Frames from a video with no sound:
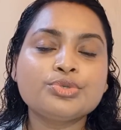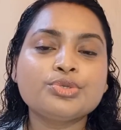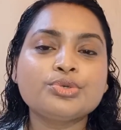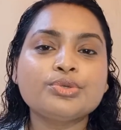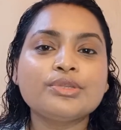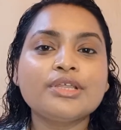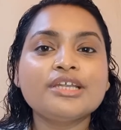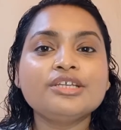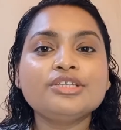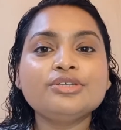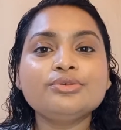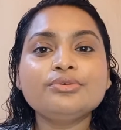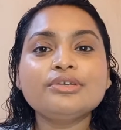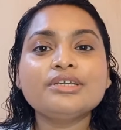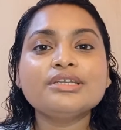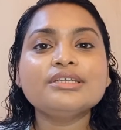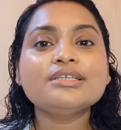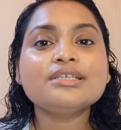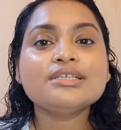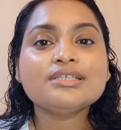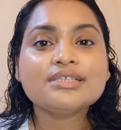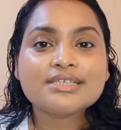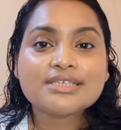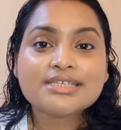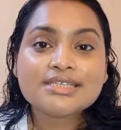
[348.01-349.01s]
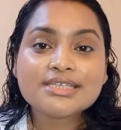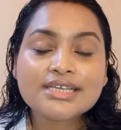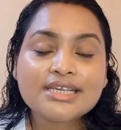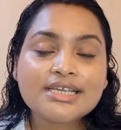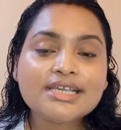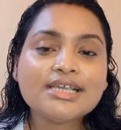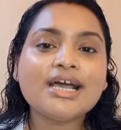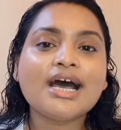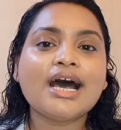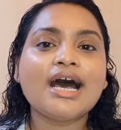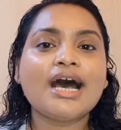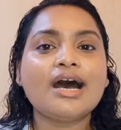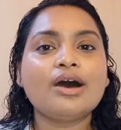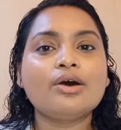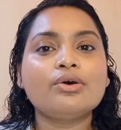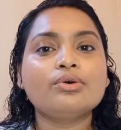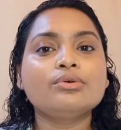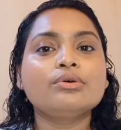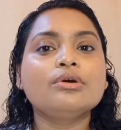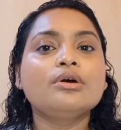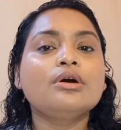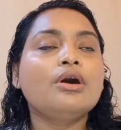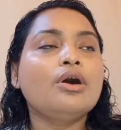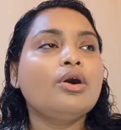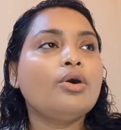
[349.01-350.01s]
so that you can see how